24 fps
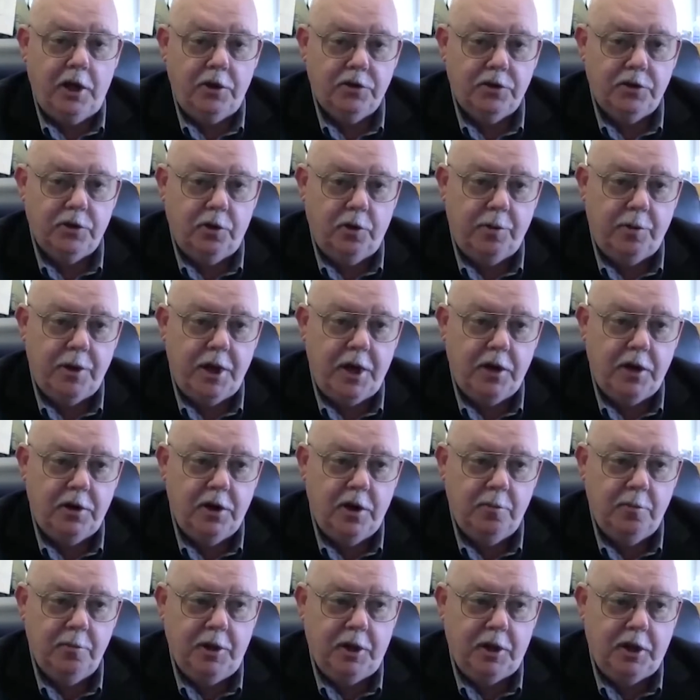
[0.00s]
So the
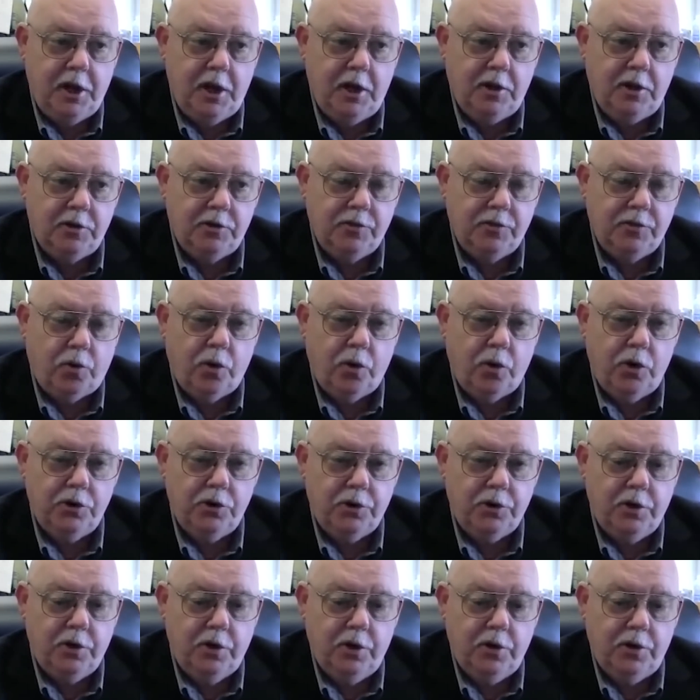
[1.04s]
pandemic has forced
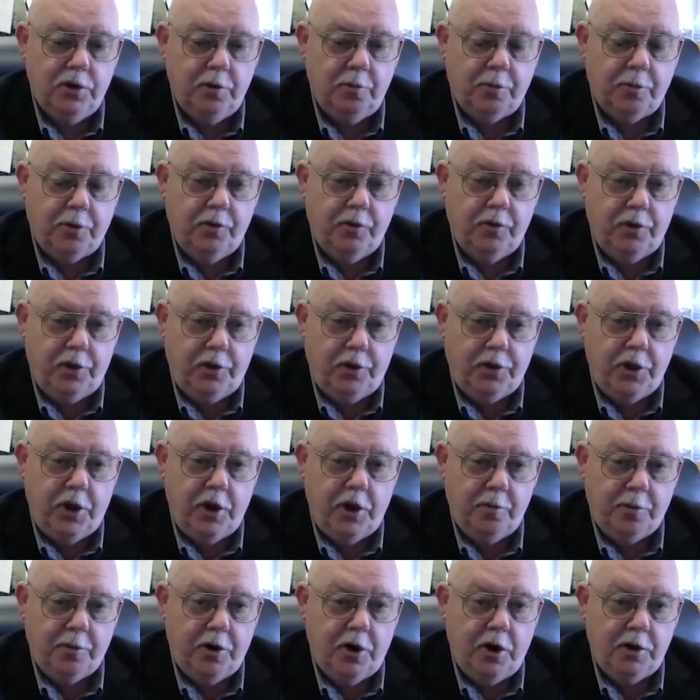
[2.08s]
the
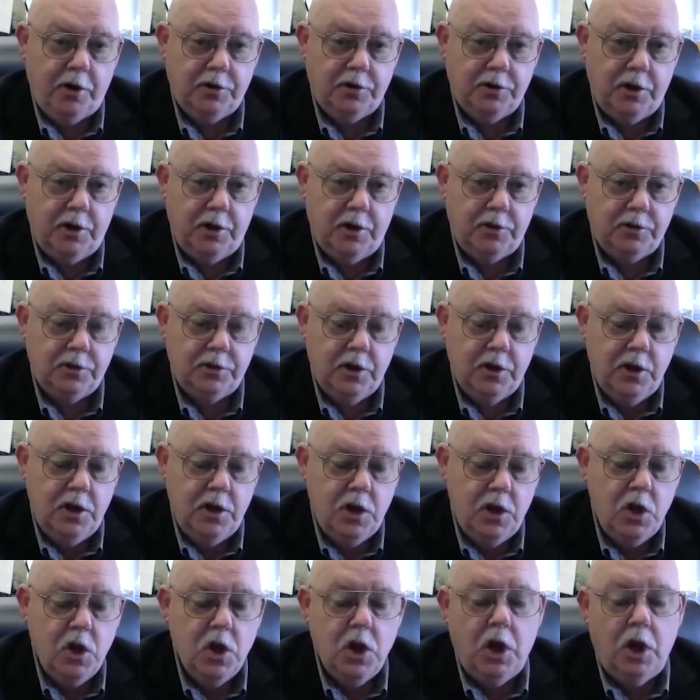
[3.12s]
thought process
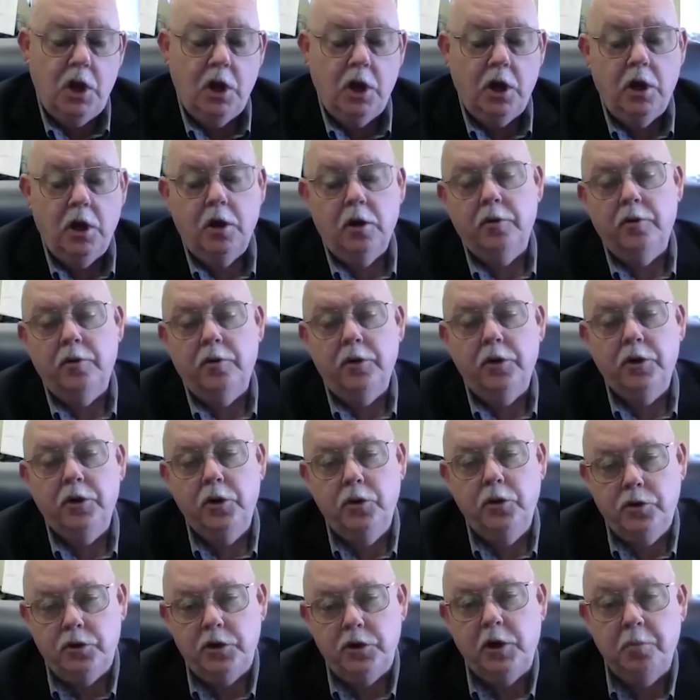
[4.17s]
of
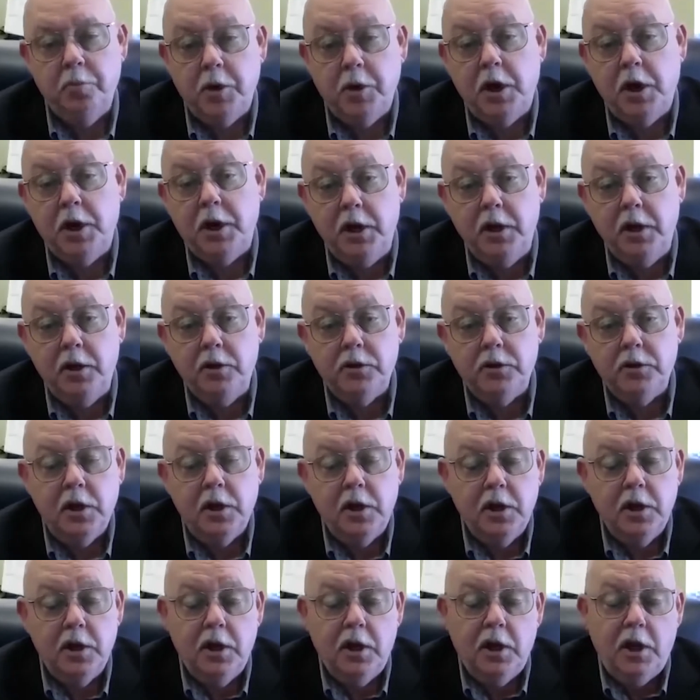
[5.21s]
using monies
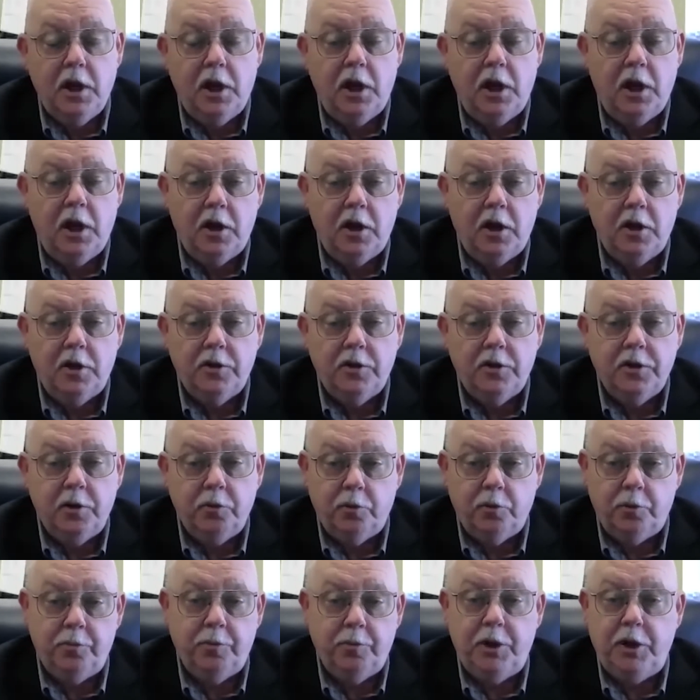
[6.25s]
that
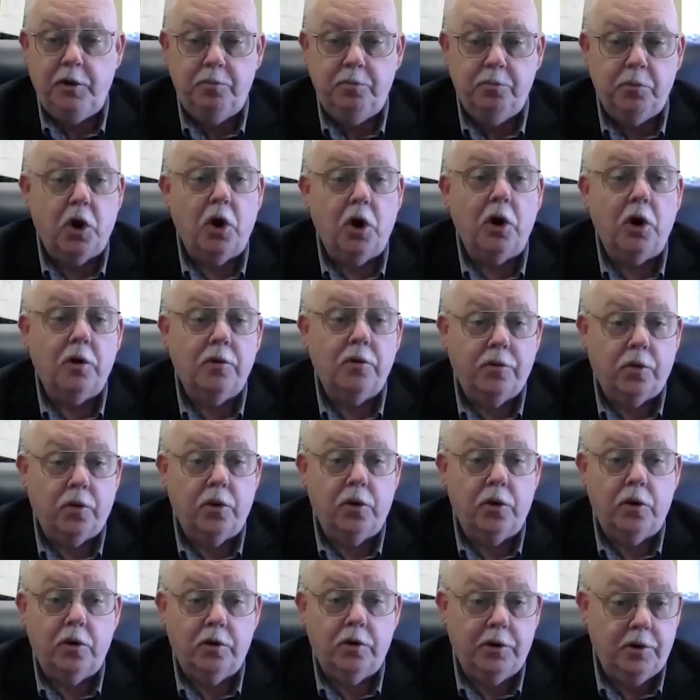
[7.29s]
would be marked
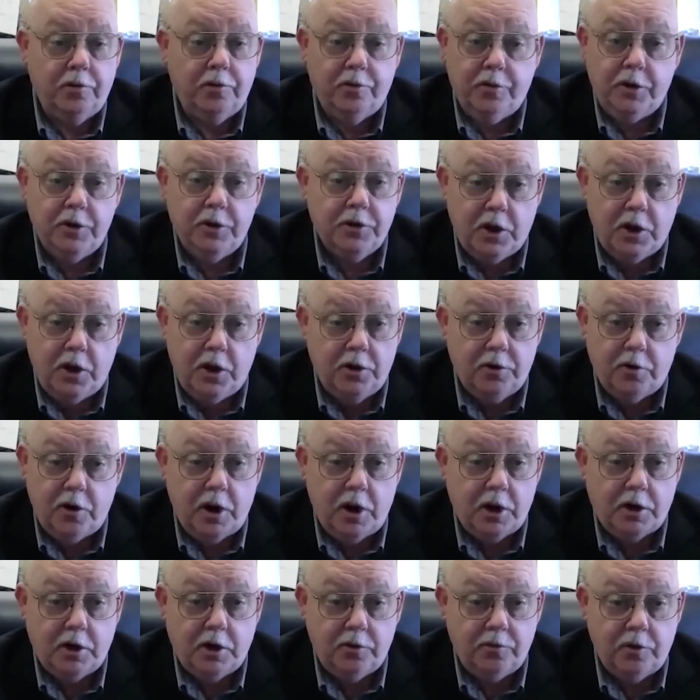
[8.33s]
for defense
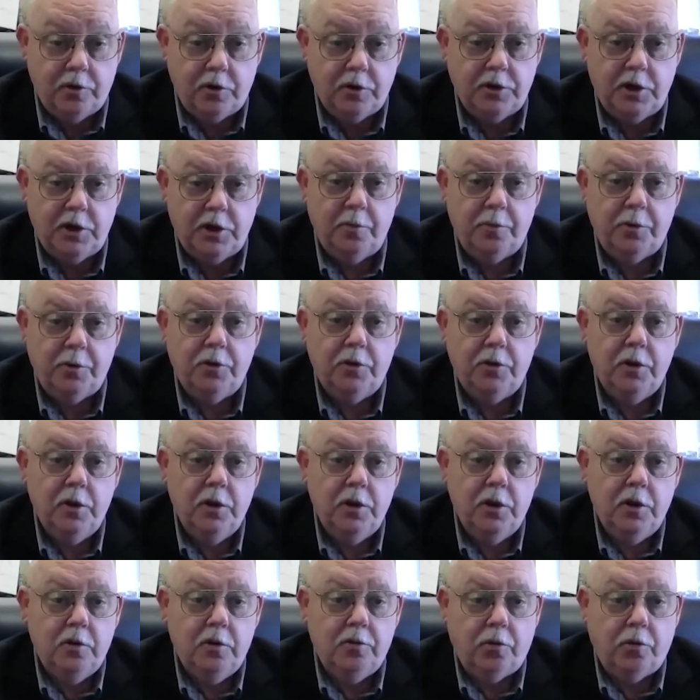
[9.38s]
contracting, for example,
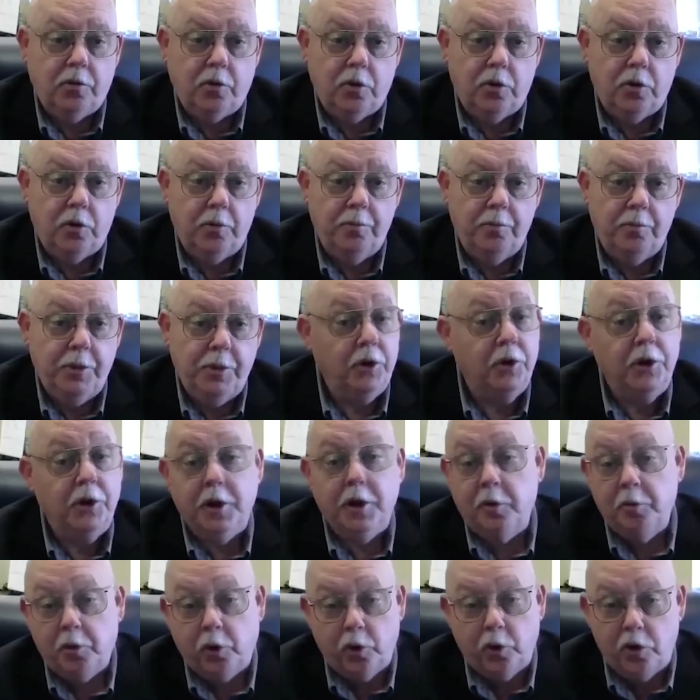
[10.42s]
for building a
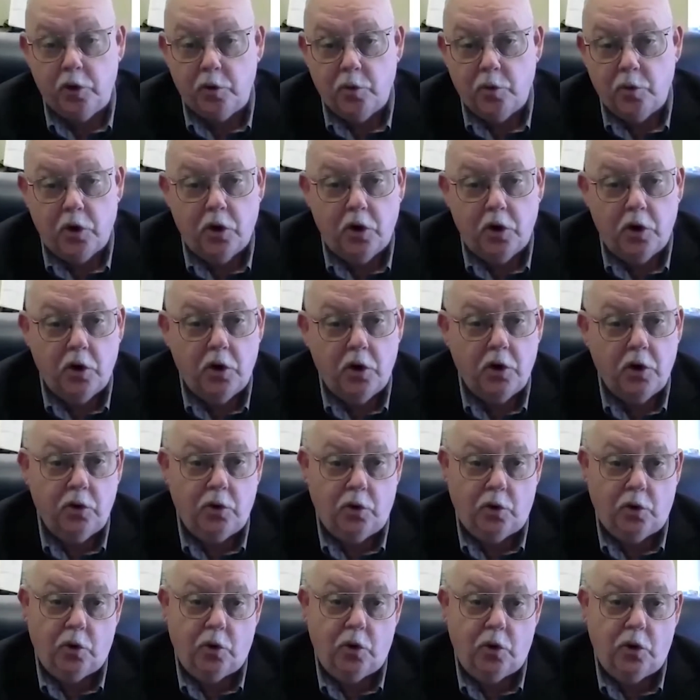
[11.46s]
border
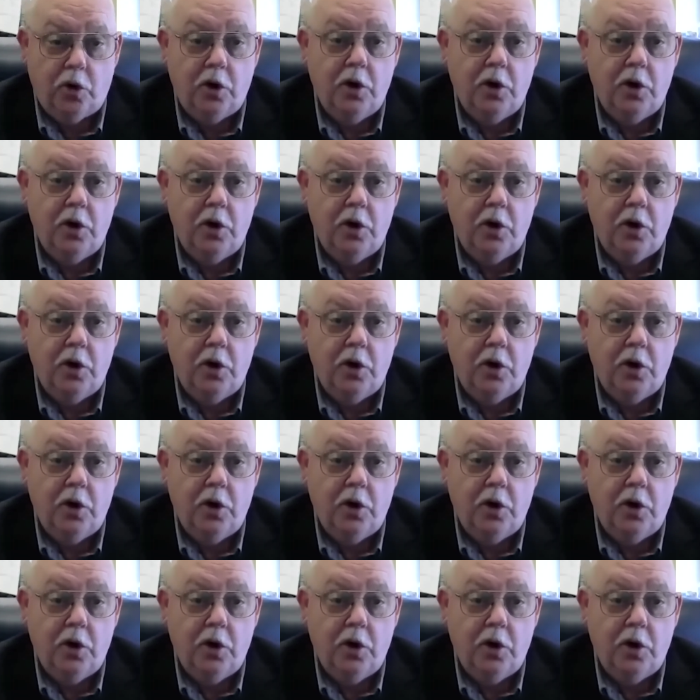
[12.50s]
wall or,